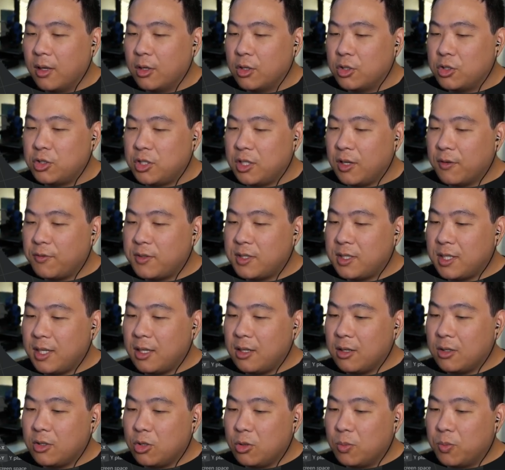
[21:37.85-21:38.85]
Shift D
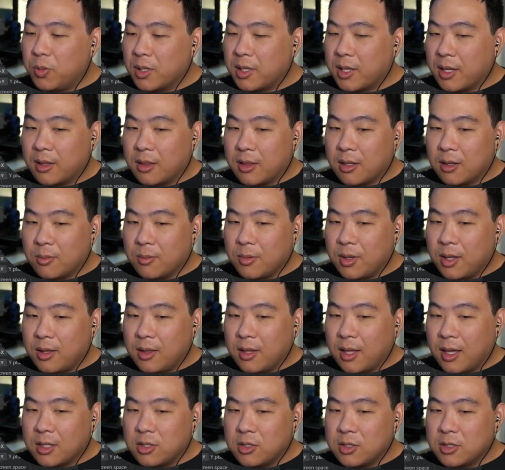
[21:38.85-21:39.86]
to duplicate them, and
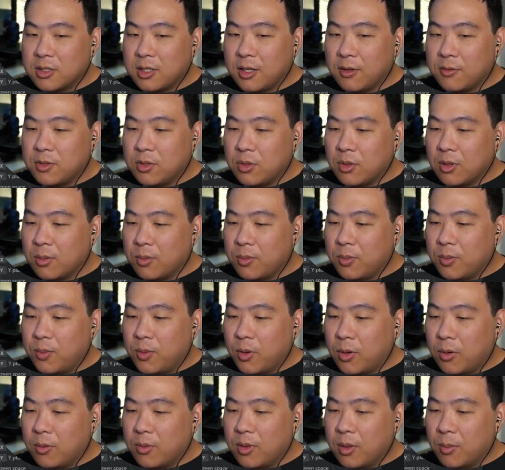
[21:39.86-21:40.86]
that just gives you
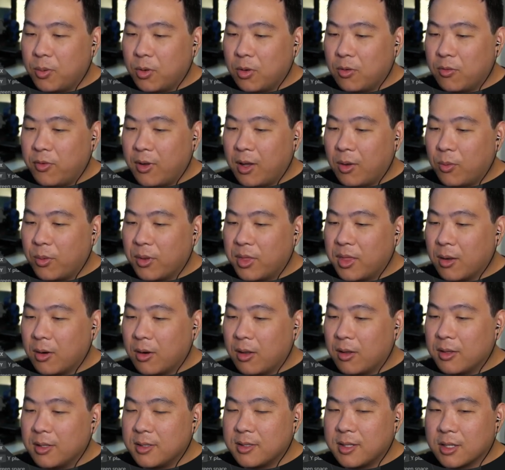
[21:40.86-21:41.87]
the profile without
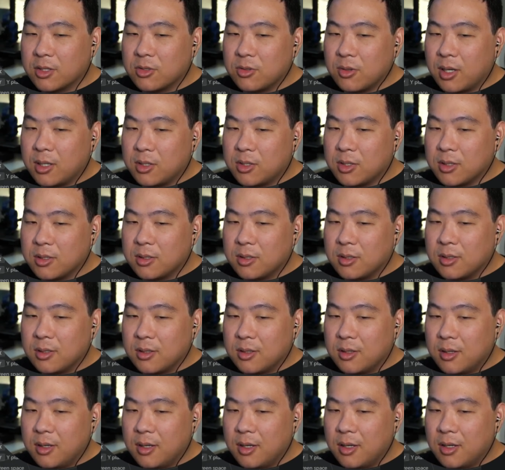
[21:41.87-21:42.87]
all these extra edges.
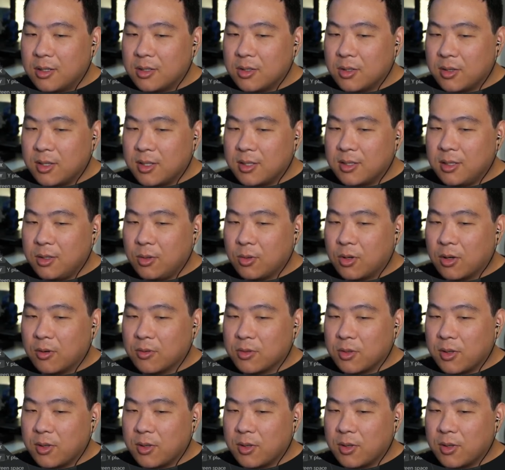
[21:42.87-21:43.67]
So this new curve.